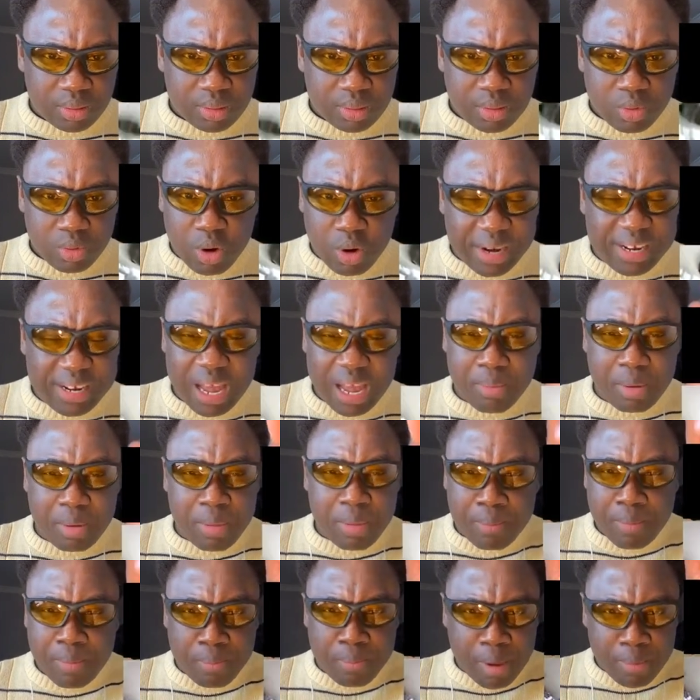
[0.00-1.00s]
Where do you
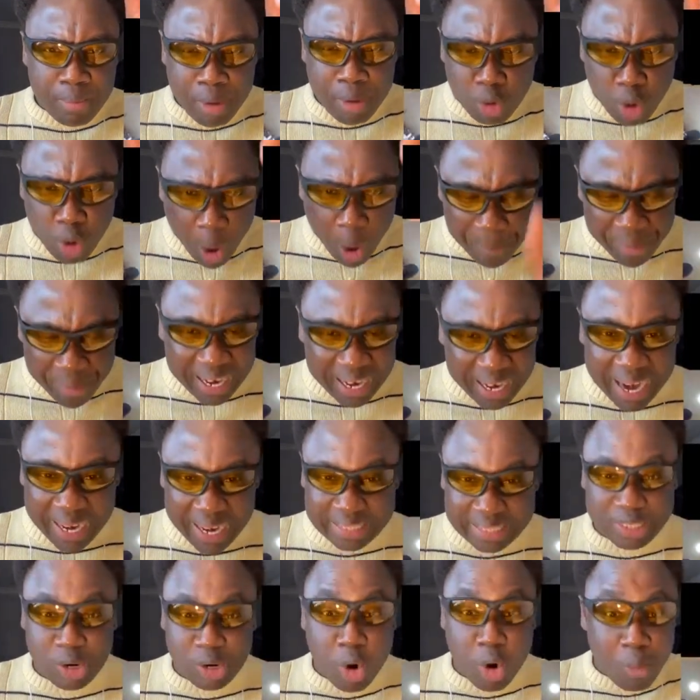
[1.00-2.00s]
co-panelist
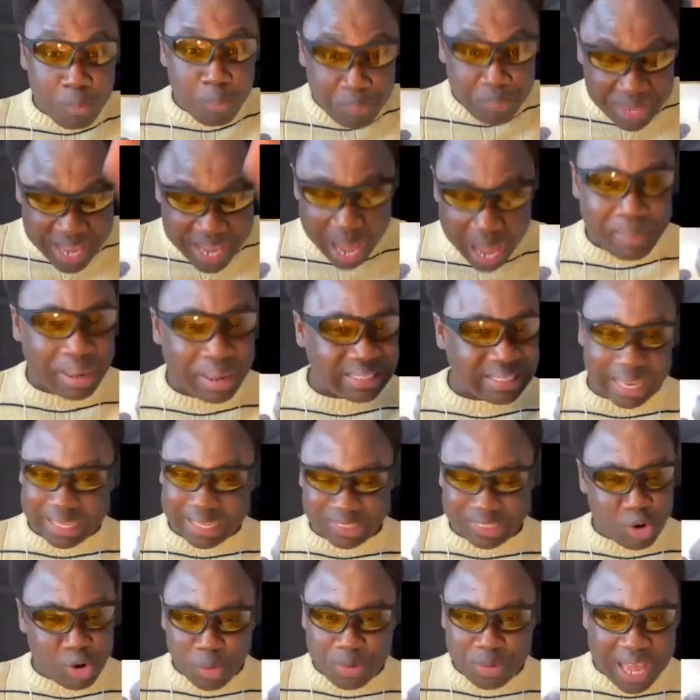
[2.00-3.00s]
and be a
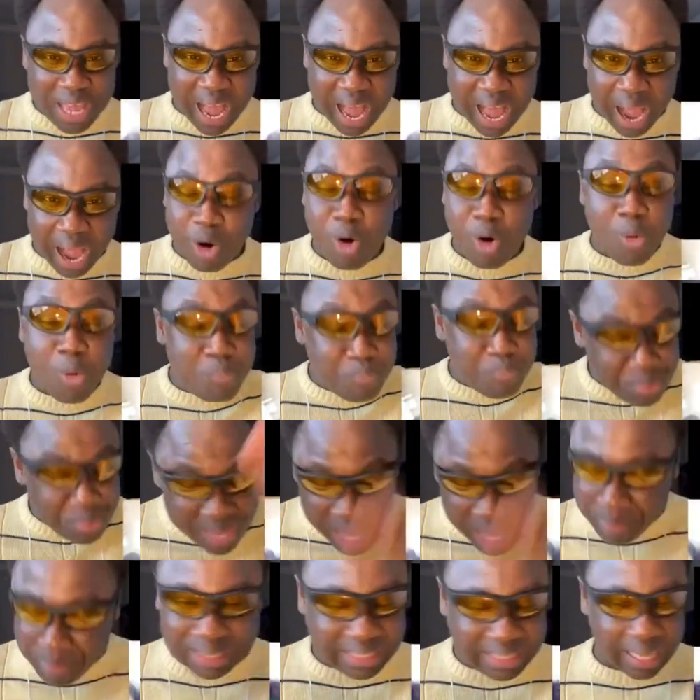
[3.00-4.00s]
metasio be a
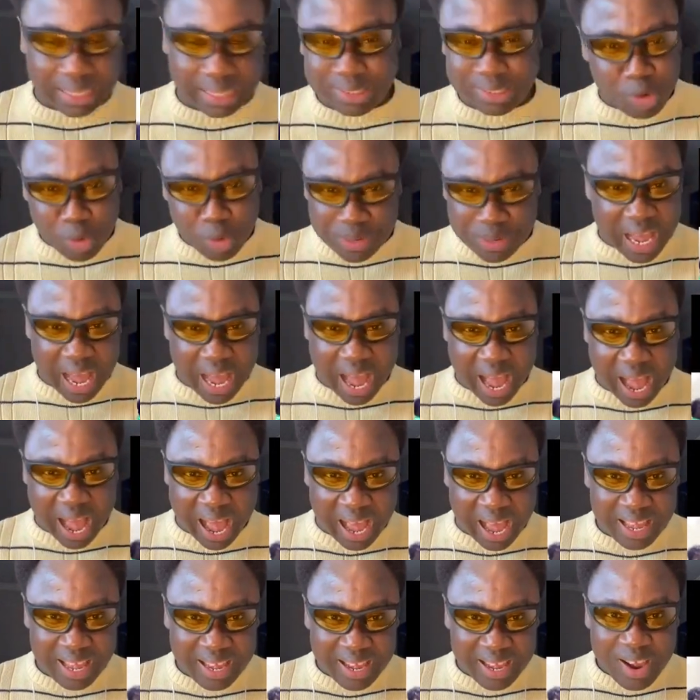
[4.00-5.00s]
metasio be a
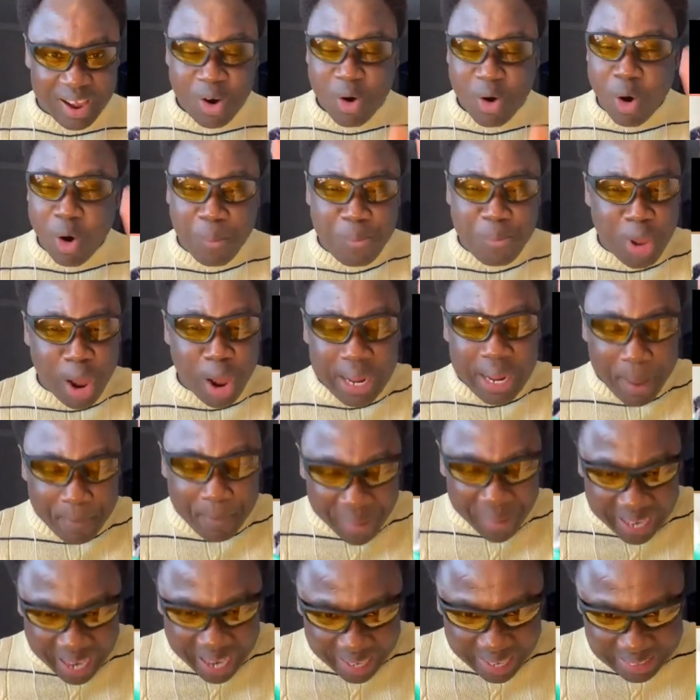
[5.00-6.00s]

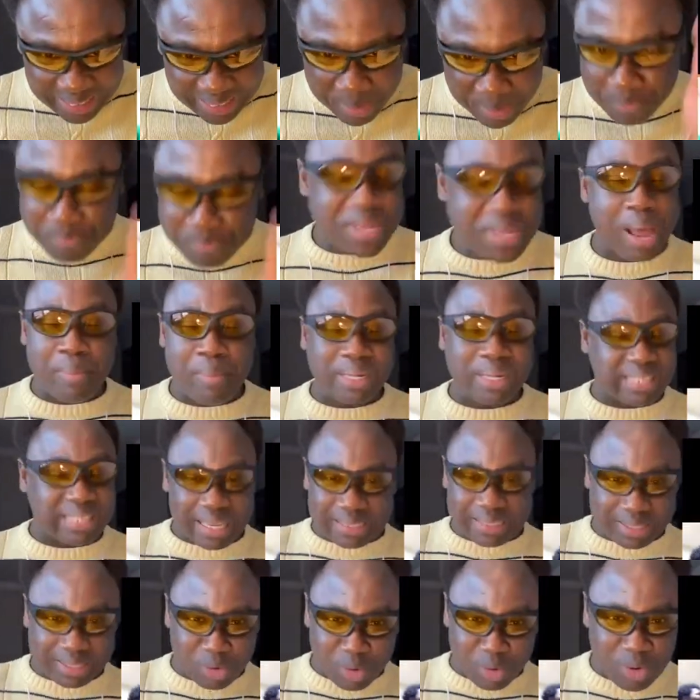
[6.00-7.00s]
panelist be a
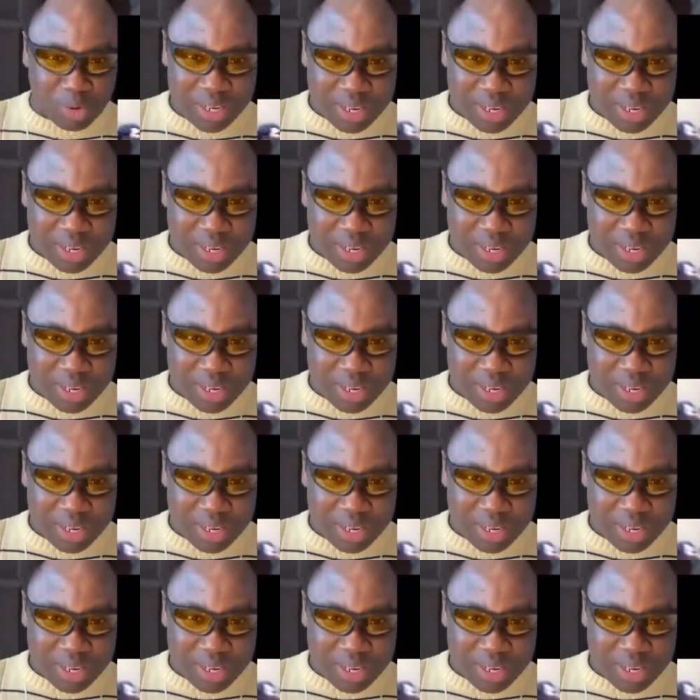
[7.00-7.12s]
metasino?